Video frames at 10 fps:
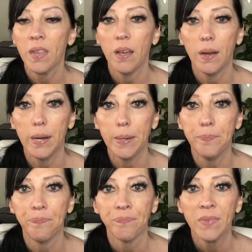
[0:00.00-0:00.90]

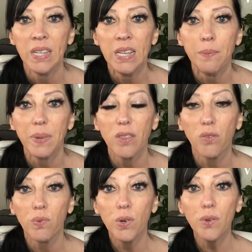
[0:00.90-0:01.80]
But
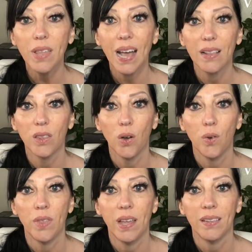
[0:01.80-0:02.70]
through that,
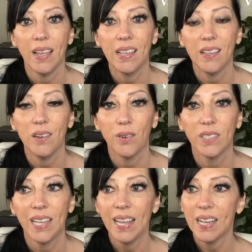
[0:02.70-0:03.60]
though, then, like,
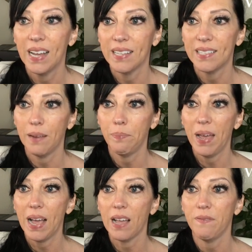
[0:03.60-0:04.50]
because I had to kind of step
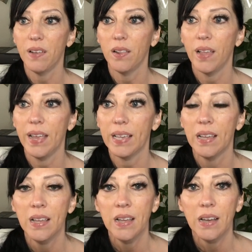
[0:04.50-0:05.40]
back, I felt like
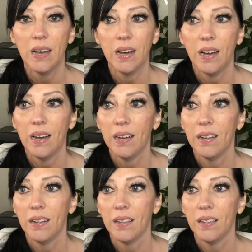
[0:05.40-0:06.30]
uh,
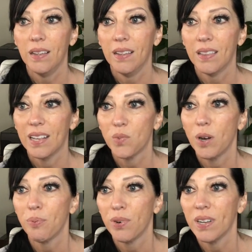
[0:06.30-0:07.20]
that's why
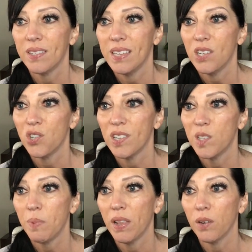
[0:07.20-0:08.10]
our pronunciation and
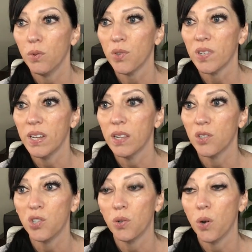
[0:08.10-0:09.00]
spelling rules in
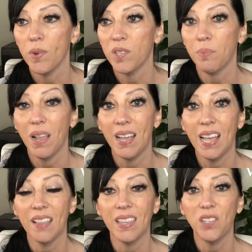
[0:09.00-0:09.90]
English don't always apply.
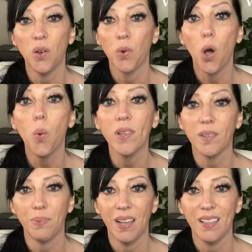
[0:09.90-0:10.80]
Yeah, they don't always
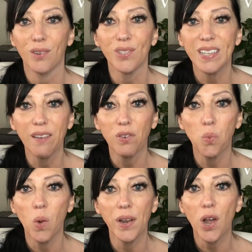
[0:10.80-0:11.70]
apply. There's never
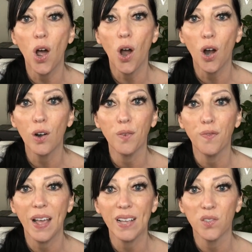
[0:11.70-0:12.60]
one hard,
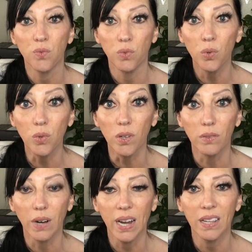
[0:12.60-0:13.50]
fast rule,
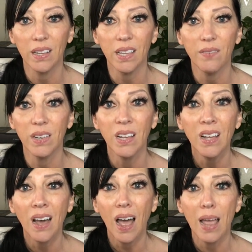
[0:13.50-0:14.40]
right? That even
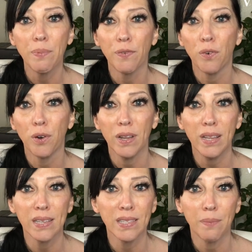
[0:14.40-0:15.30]
I before
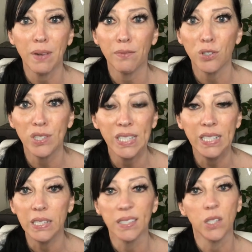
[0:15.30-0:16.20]
E except after C
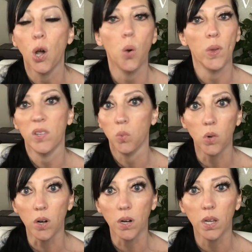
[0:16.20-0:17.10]
doesn't always
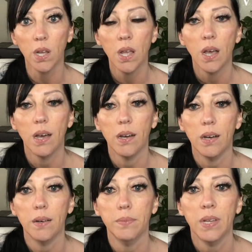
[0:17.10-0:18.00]
work.
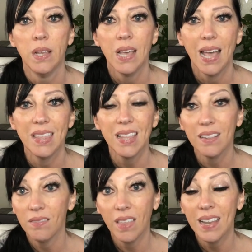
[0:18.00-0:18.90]
And
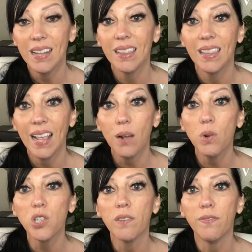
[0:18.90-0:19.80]
then
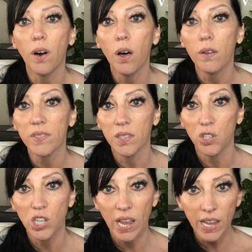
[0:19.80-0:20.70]
language evolves and
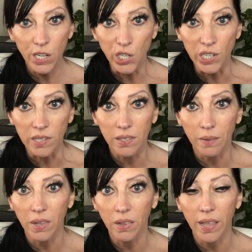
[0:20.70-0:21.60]
changes,
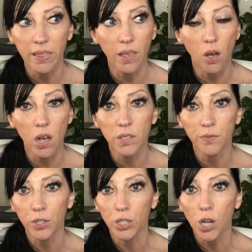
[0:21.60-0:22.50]
something like the
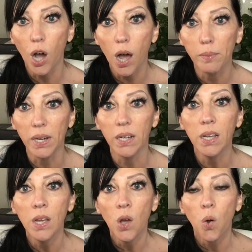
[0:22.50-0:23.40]
Oxford comma,
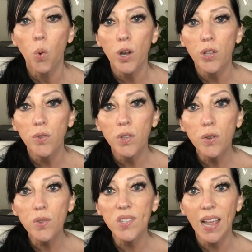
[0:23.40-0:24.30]
where you
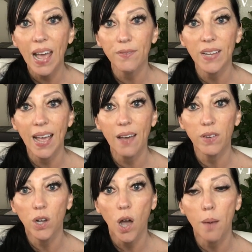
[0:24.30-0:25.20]
used to have
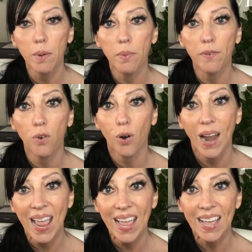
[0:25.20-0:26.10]
a comma before
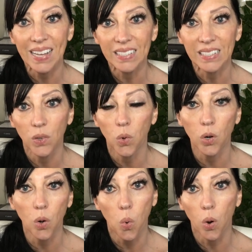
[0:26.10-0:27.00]
and
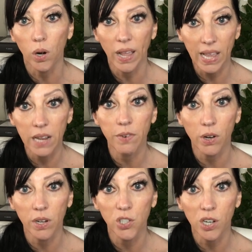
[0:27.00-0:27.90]
or, like any of our
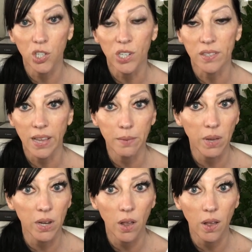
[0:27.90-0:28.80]
conjunctions, and
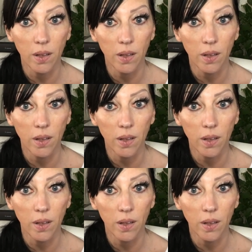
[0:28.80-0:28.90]
but,